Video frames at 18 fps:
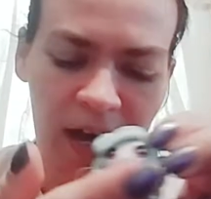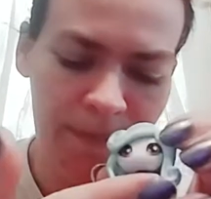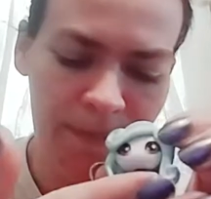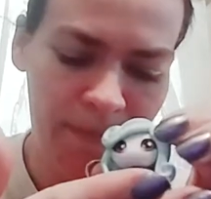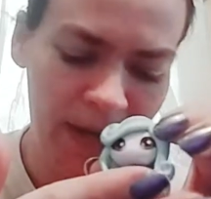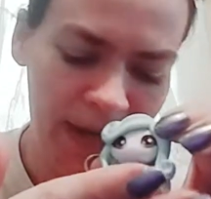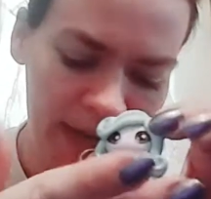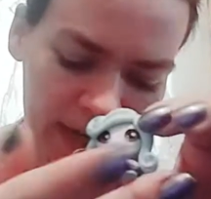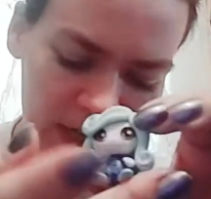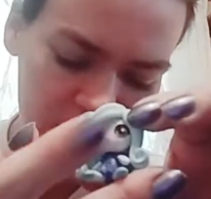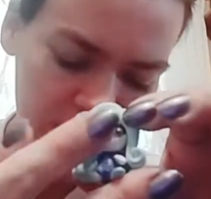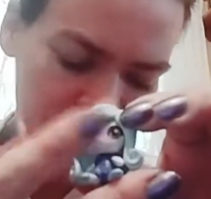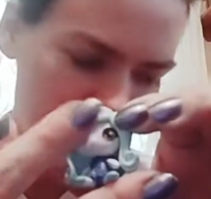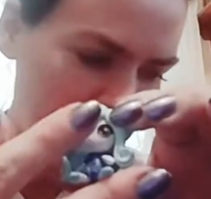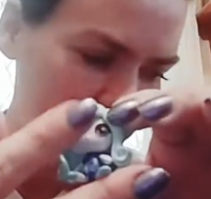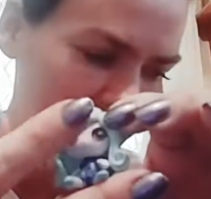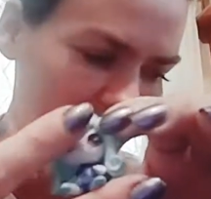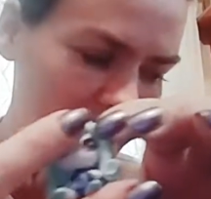I might
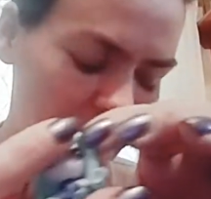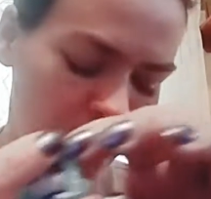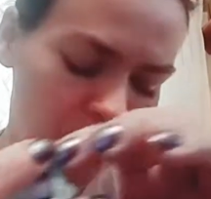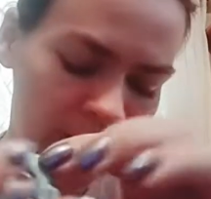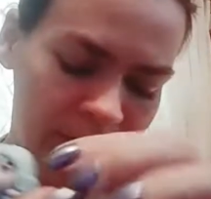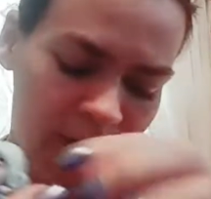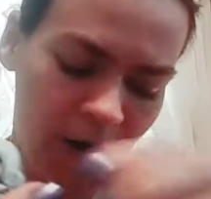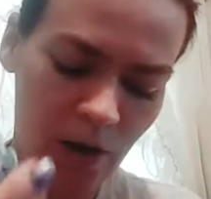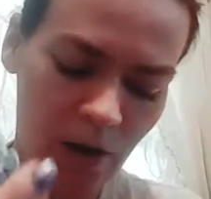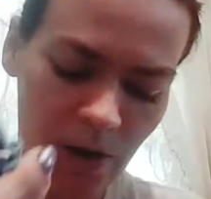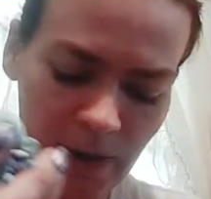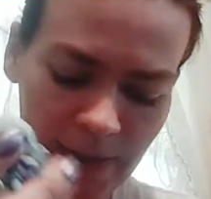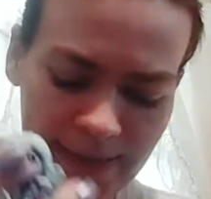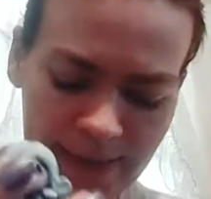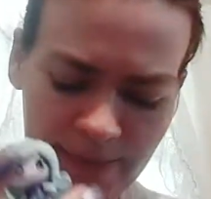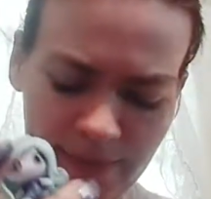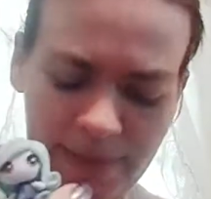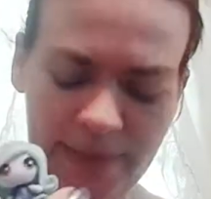actually have another one to
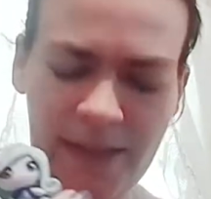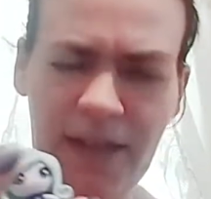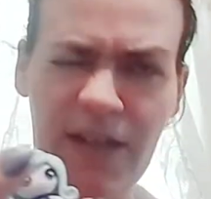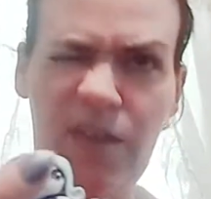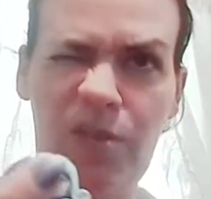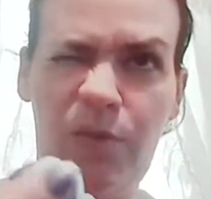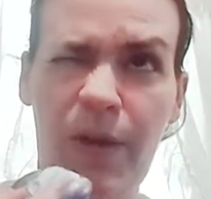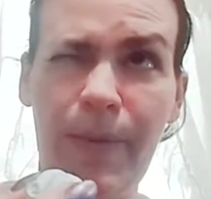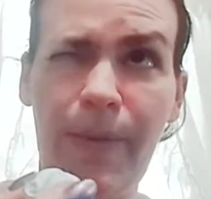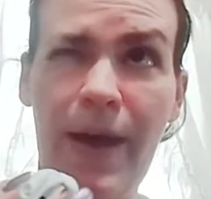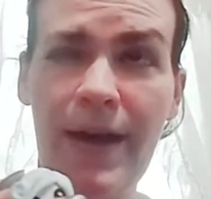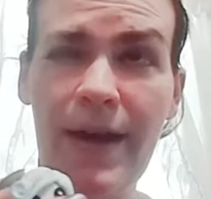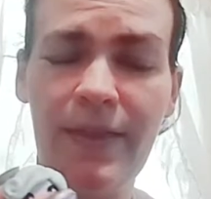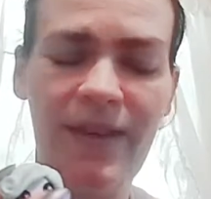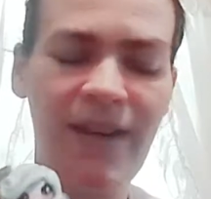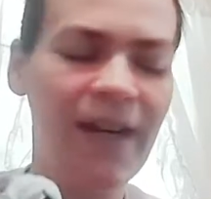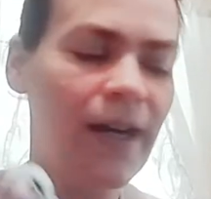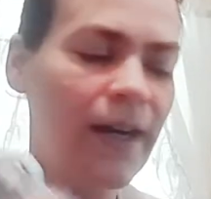her in a
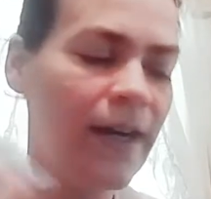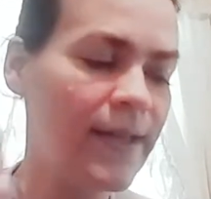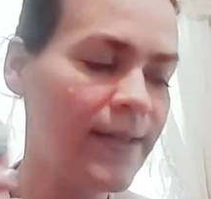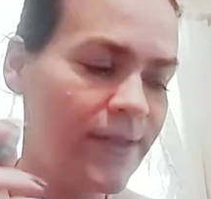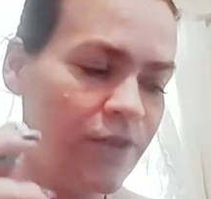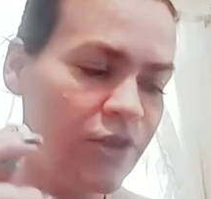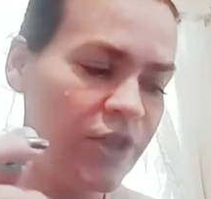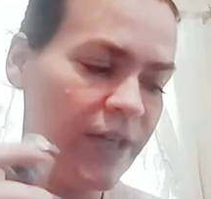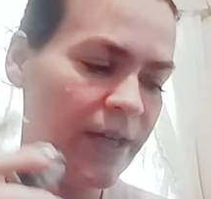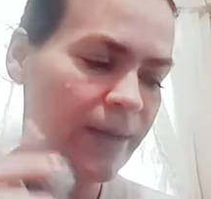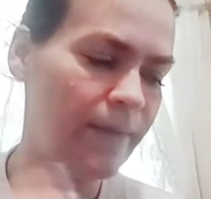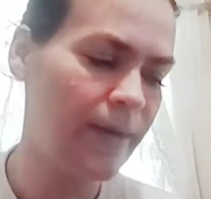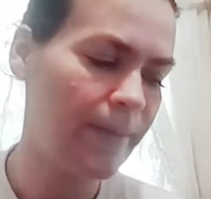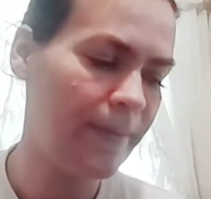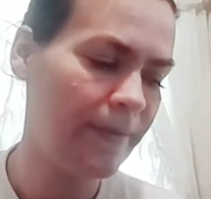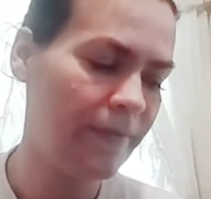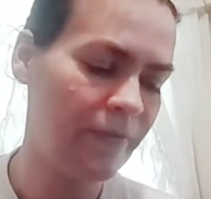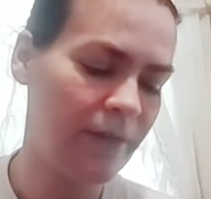3-pack that I got, so she
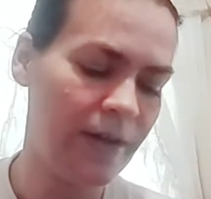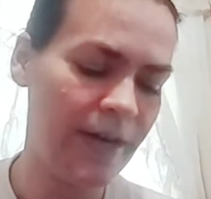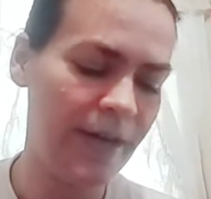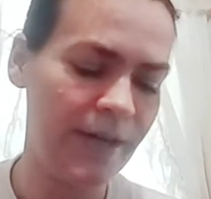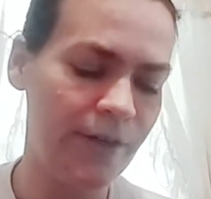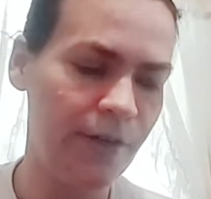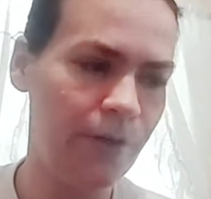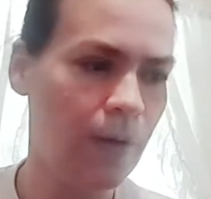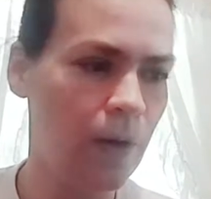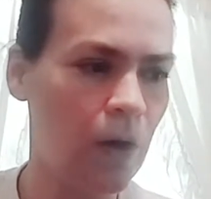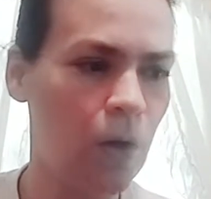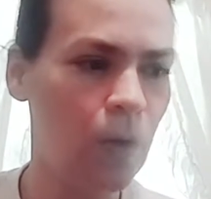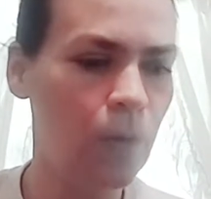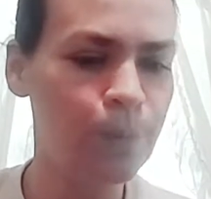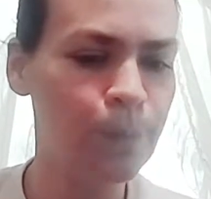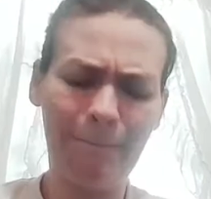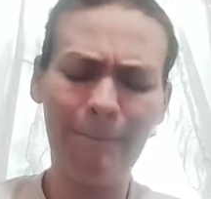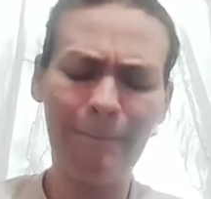might be finding a new
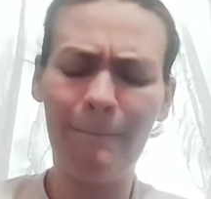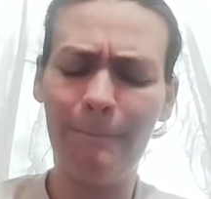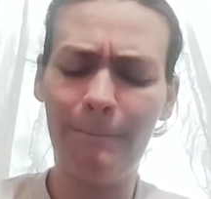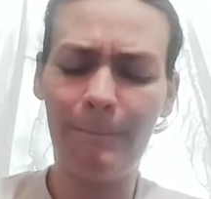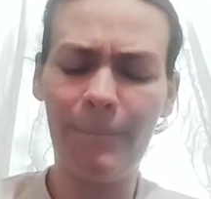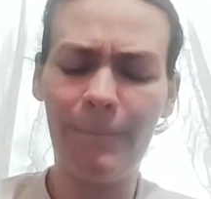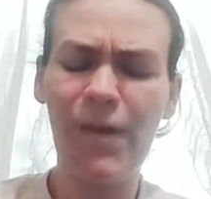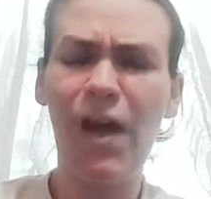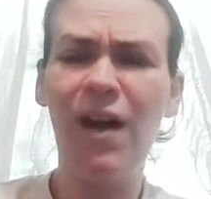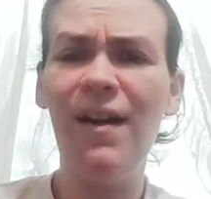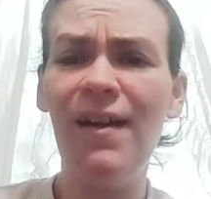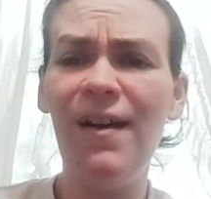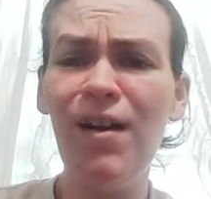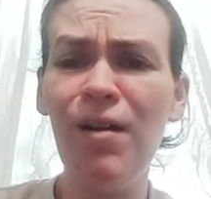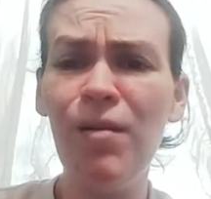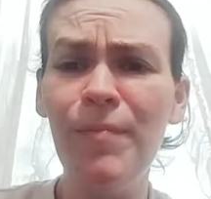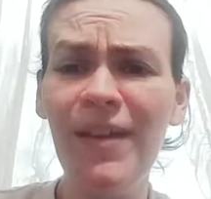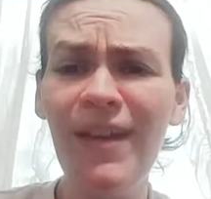home.
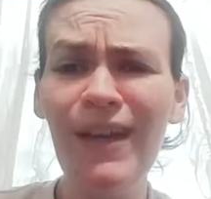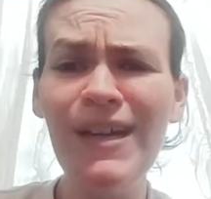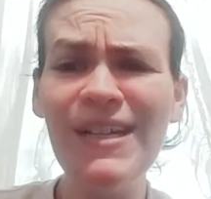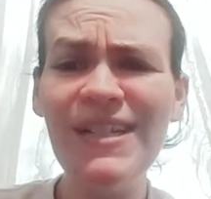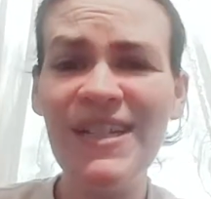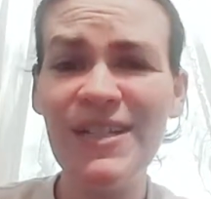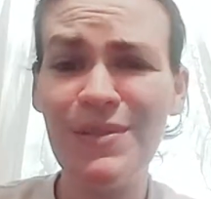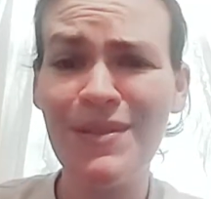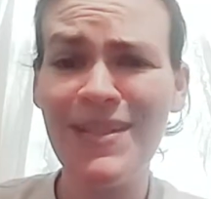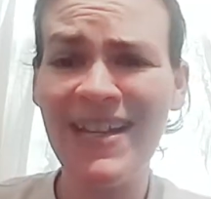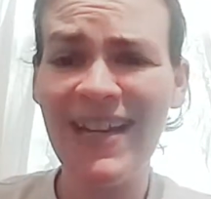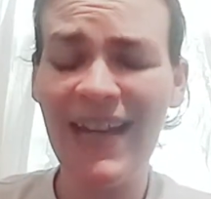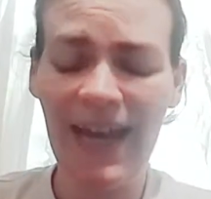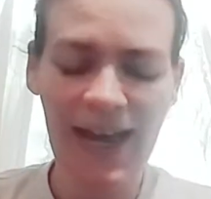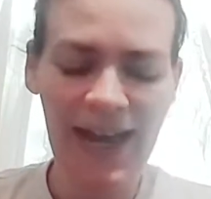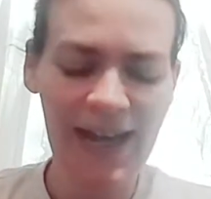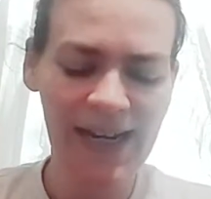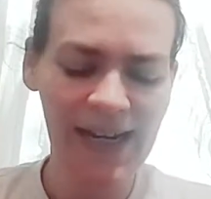Oh my gosh, this one's a
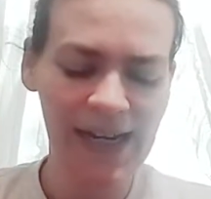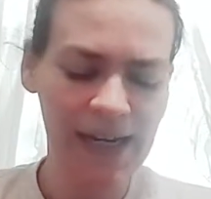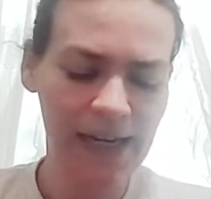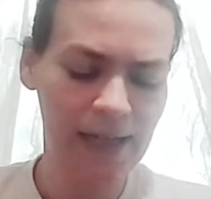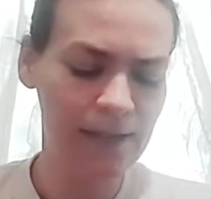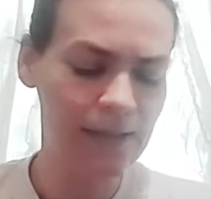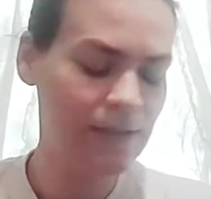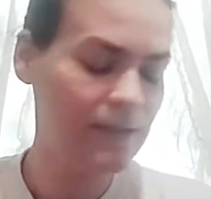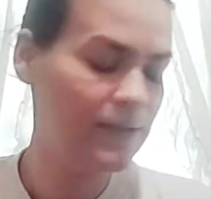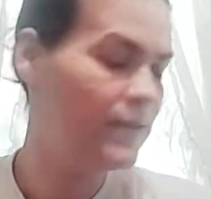Catty.